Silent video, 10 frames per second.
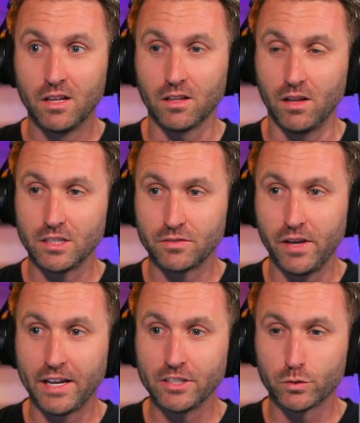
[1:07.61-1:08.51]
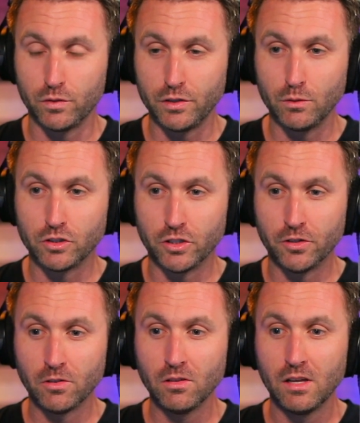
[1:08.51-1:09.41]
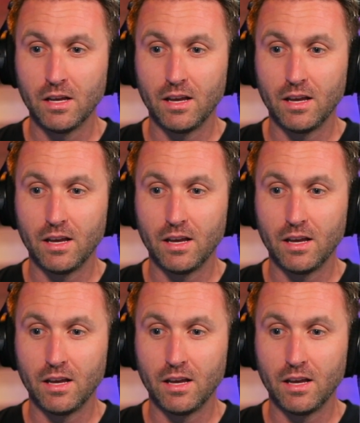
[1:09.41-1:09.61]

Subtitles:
the Las Vegas Review-Journal,